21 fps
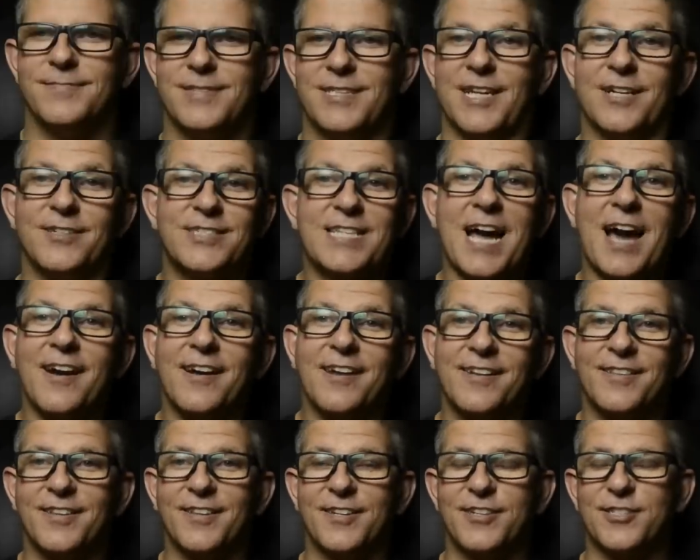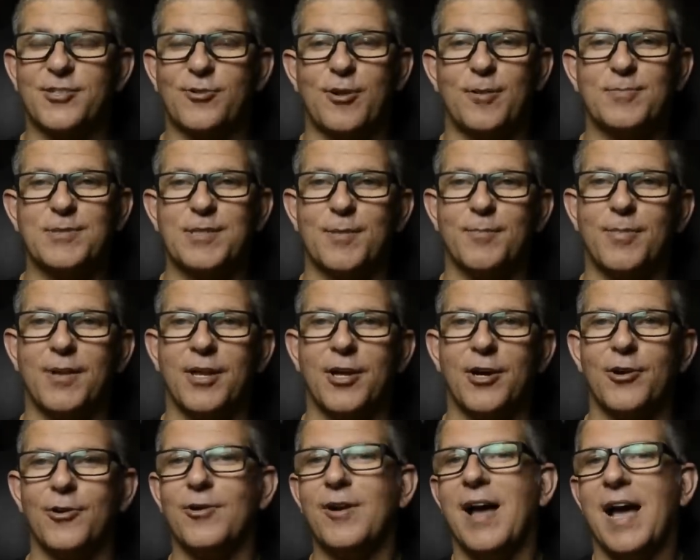Now, down in the description
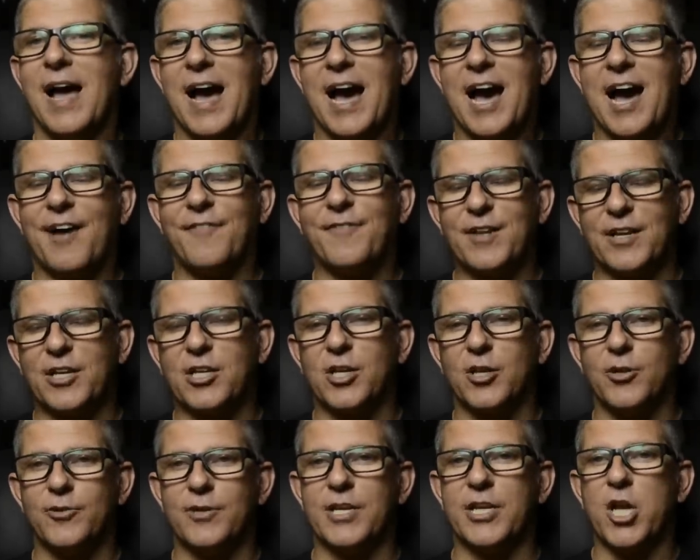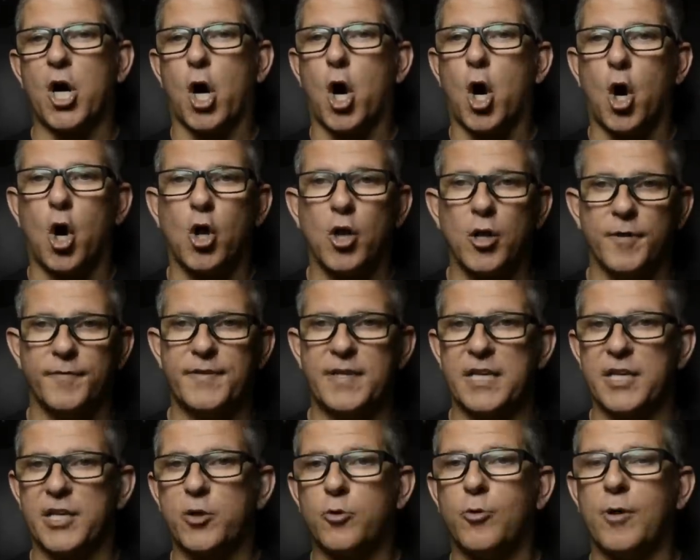below, I've included all of the
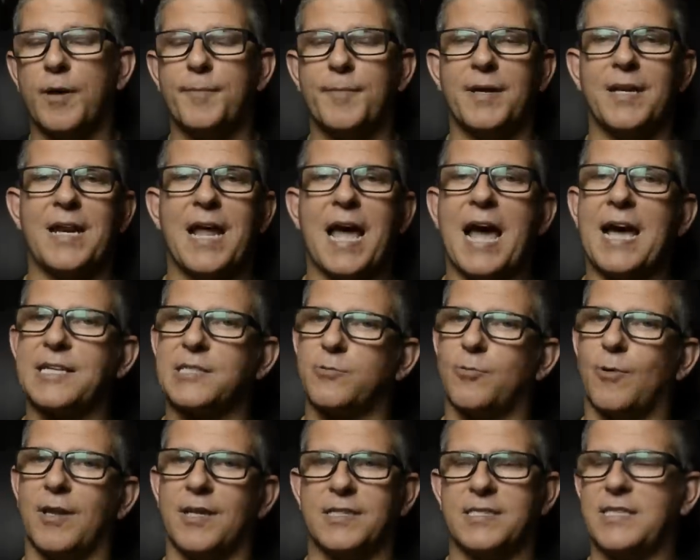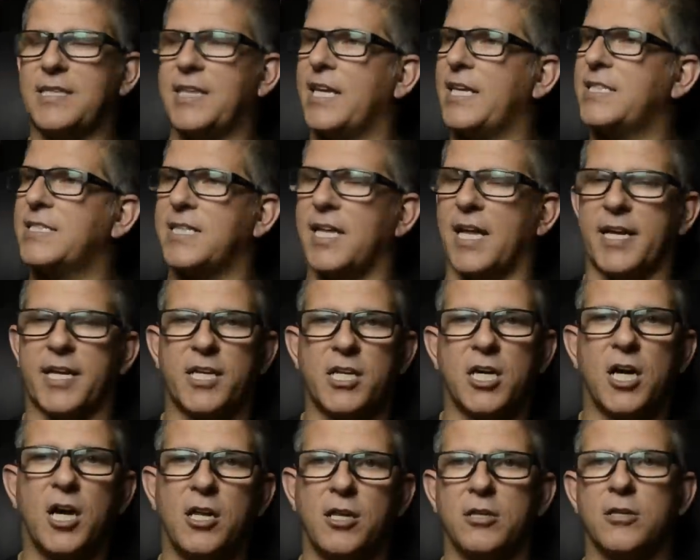equipment as well as things like
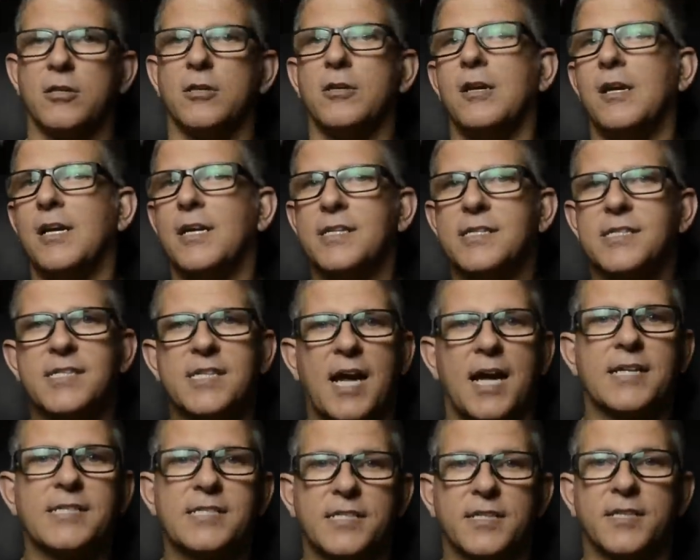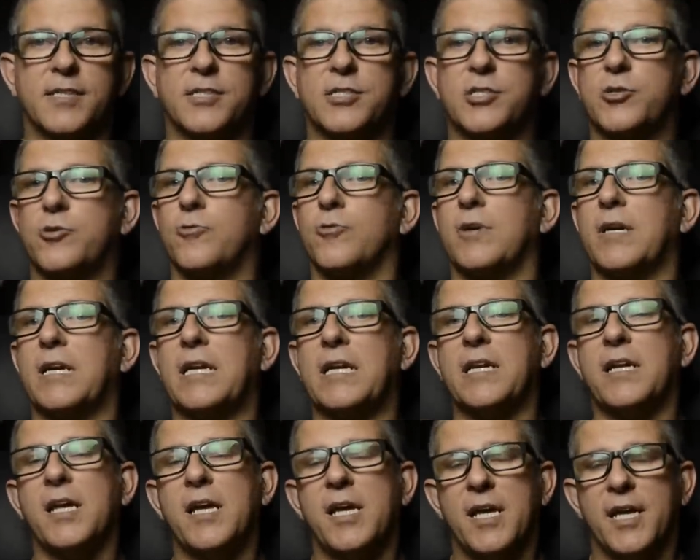color, size of the
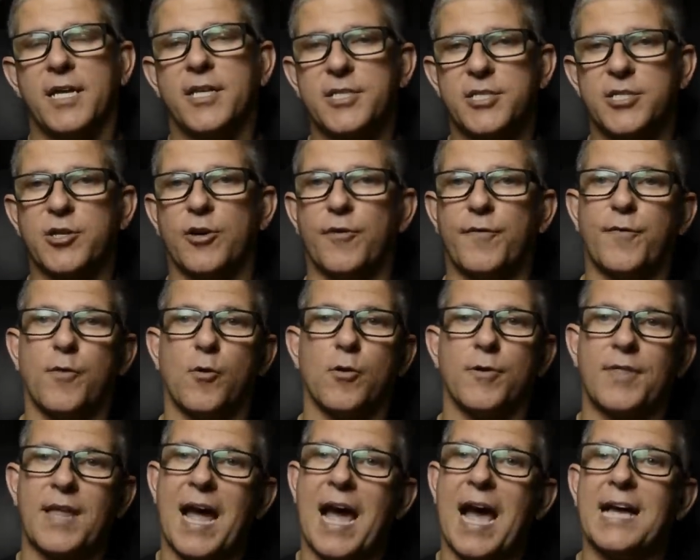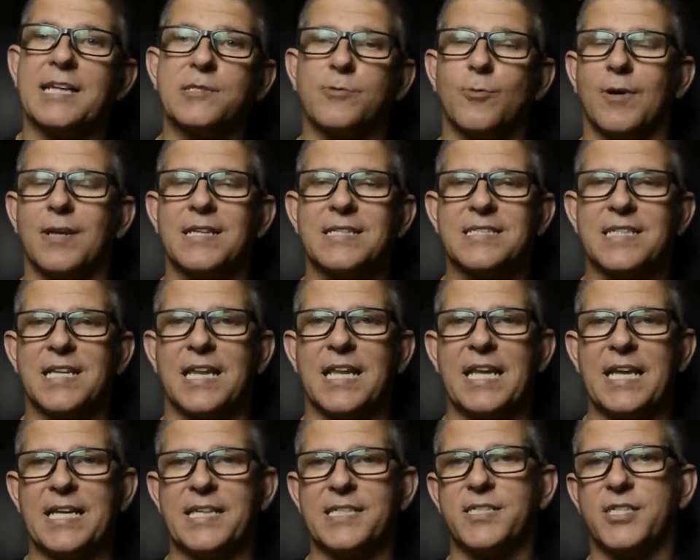screen, and so forth, as well as
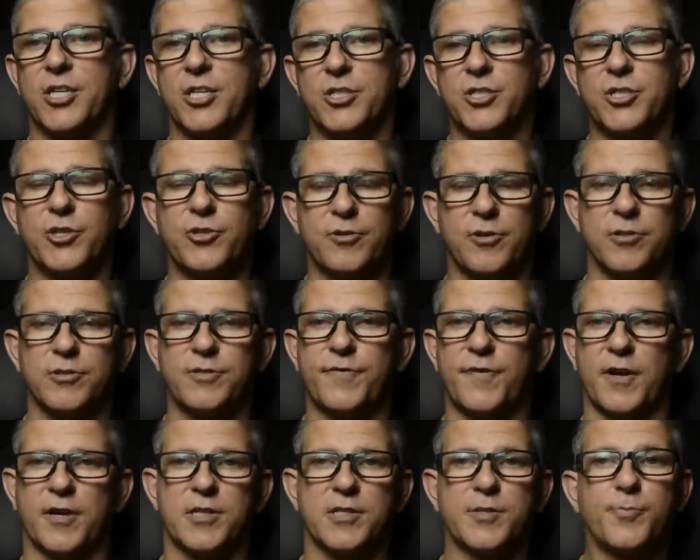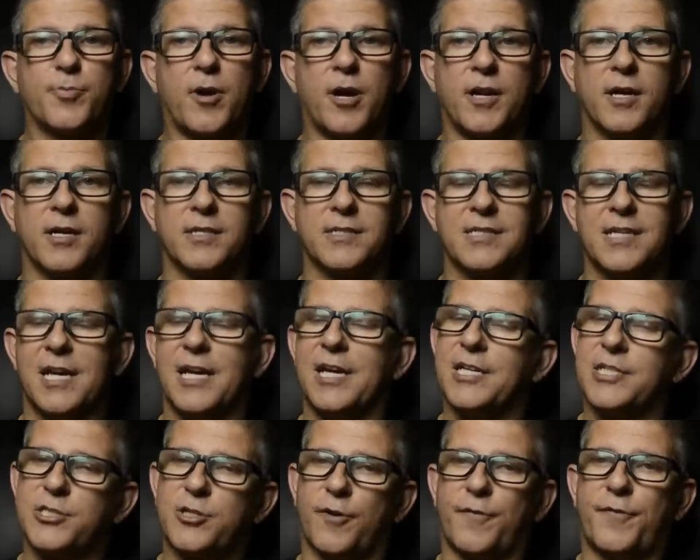links to those various products.
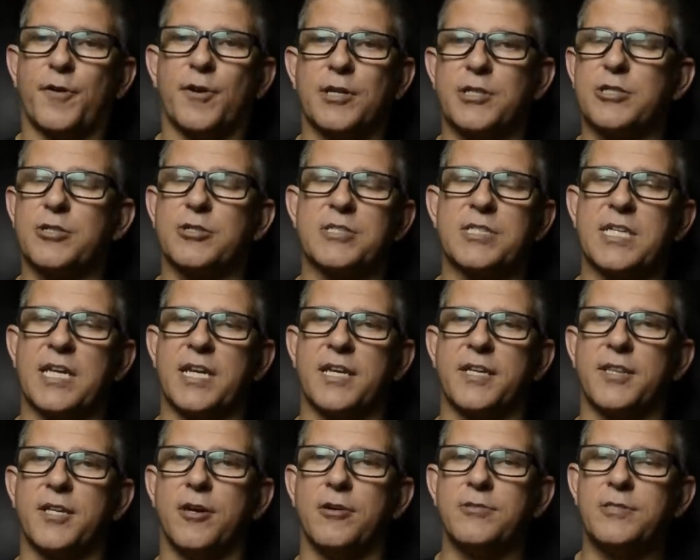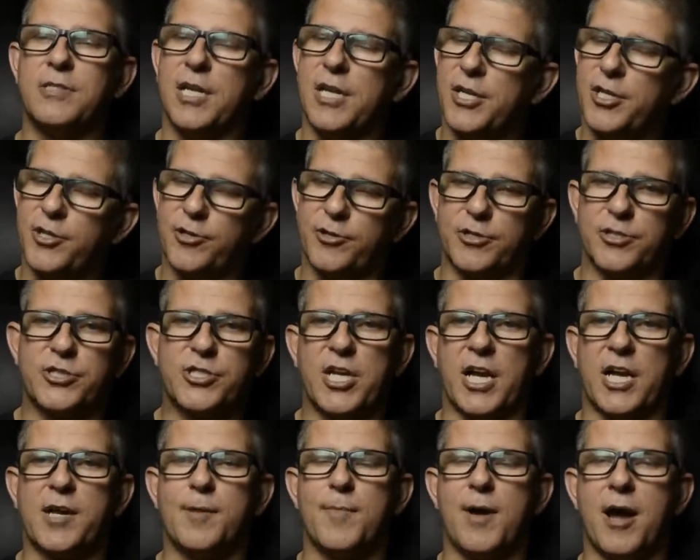So if you're interested in those, you can
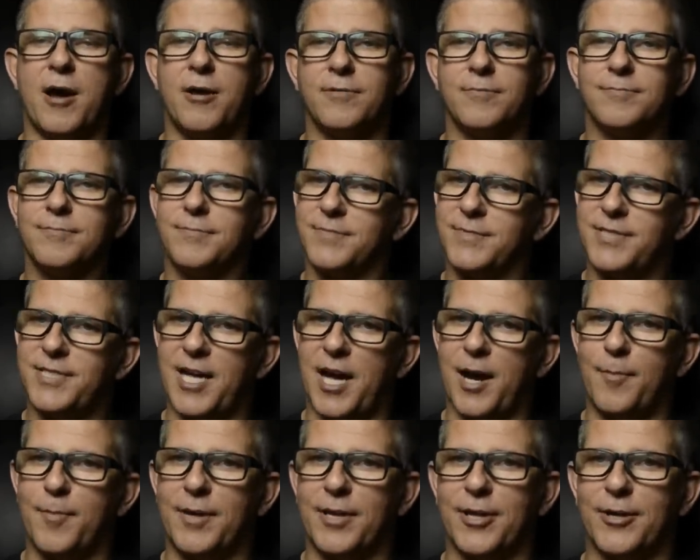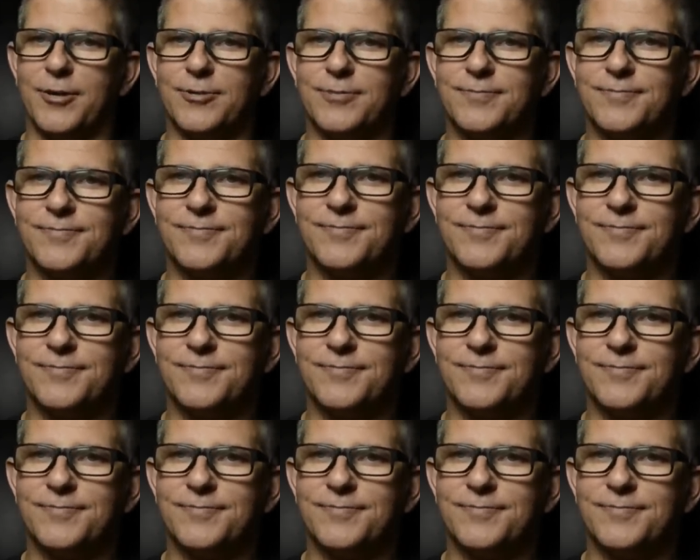check them out down below.